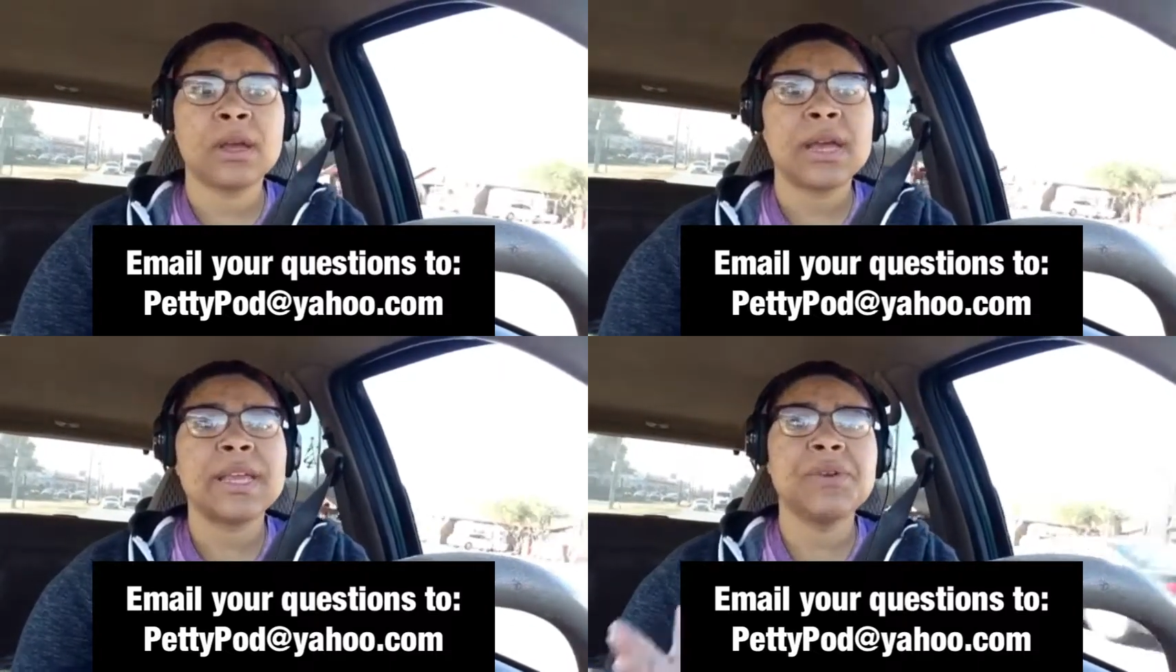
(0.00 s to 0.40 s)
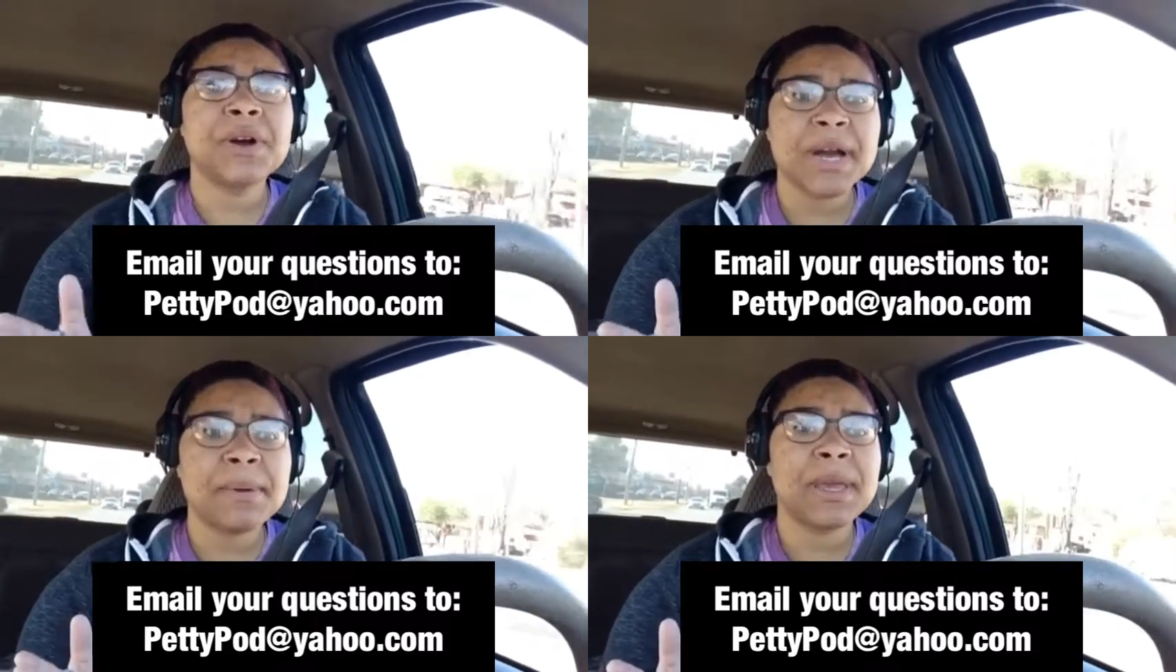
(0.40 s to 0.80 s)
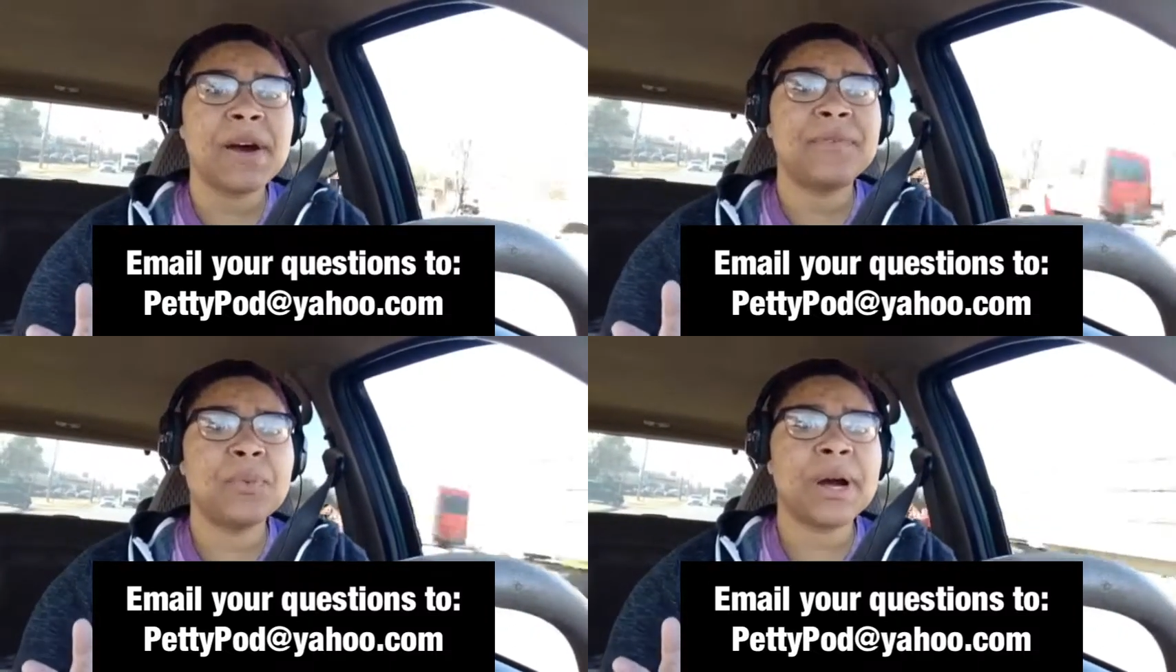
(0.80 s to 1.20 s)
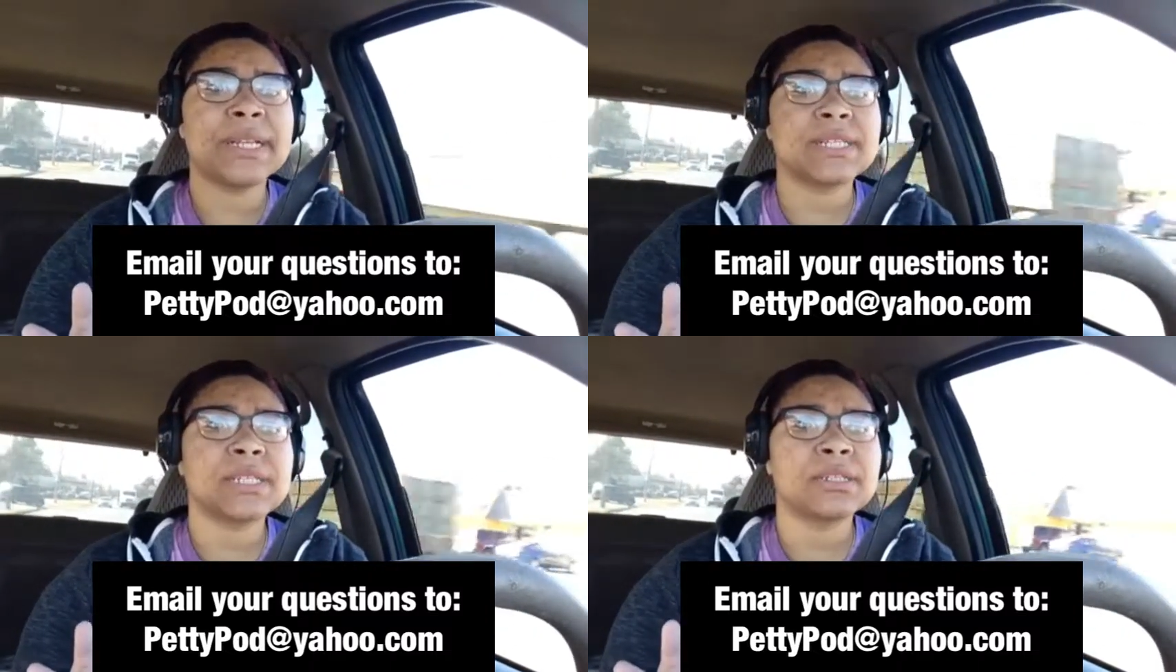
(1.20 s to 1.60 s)
And you gonna cut me off for
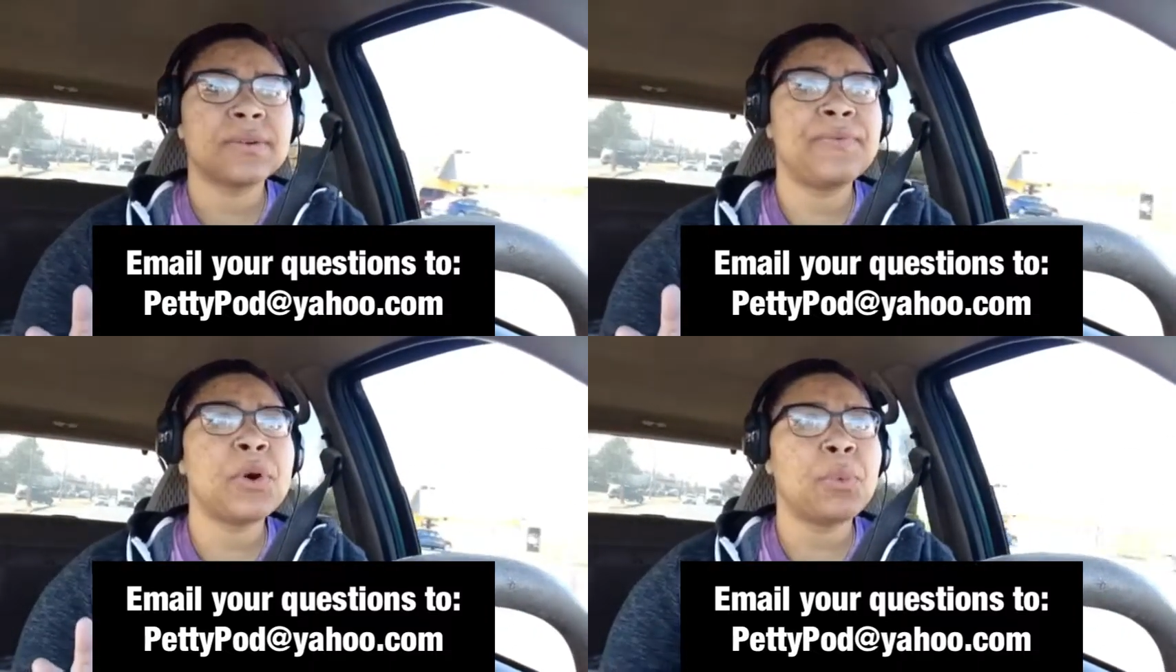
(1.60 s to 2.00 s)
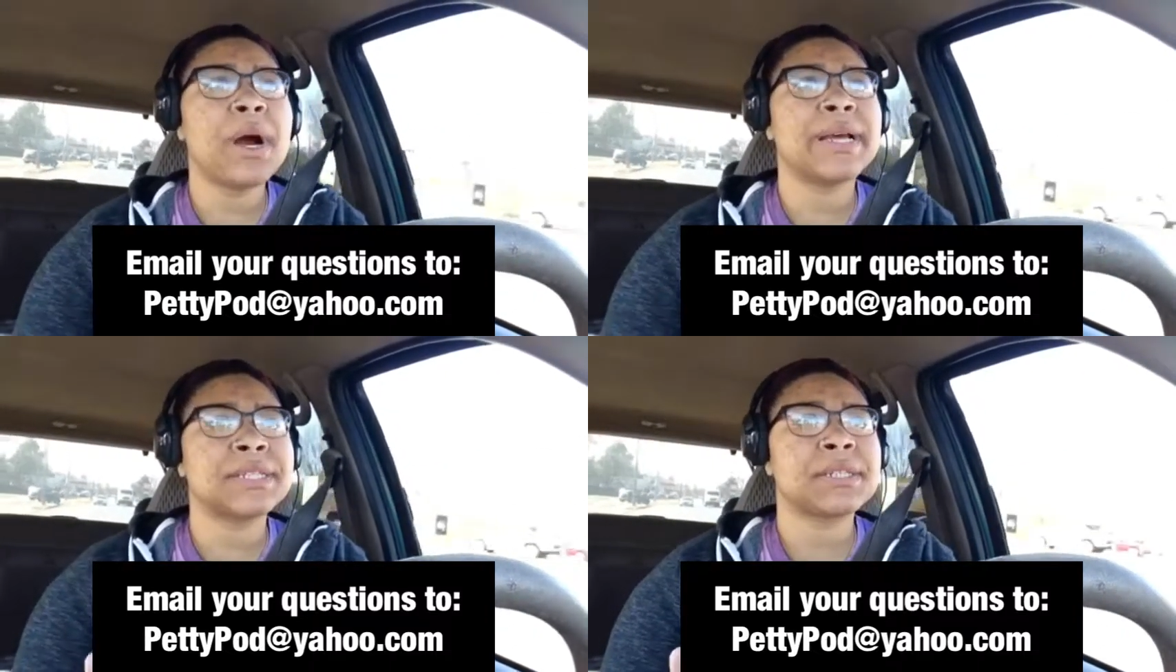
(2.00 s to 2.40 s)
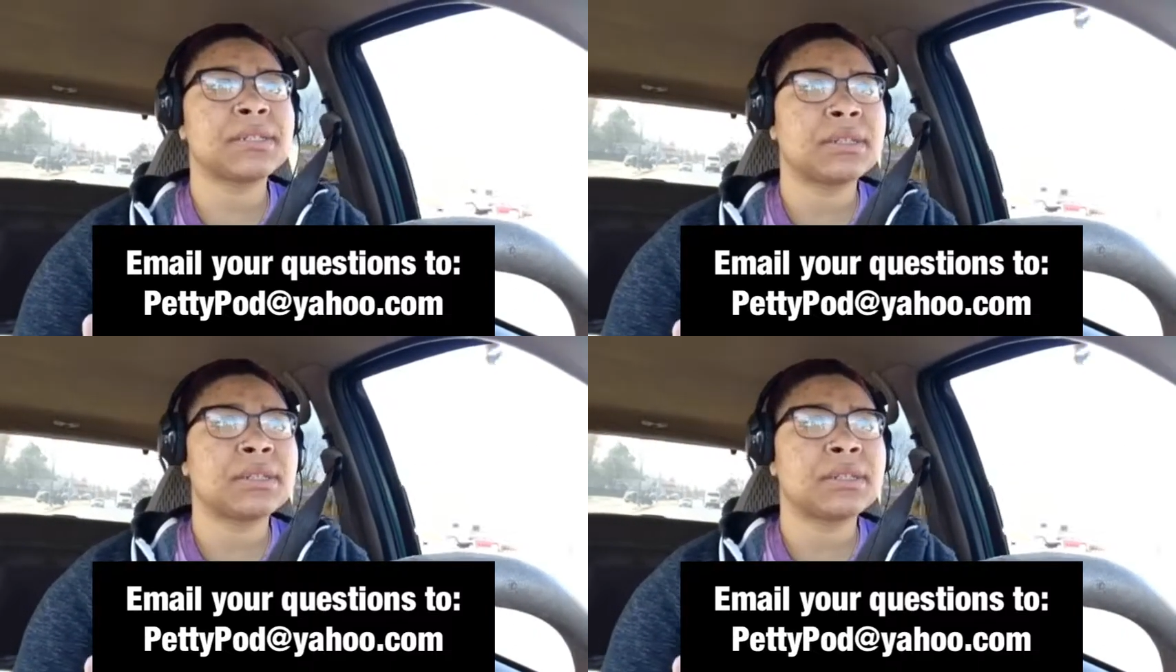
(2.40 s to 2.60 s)
what? For what?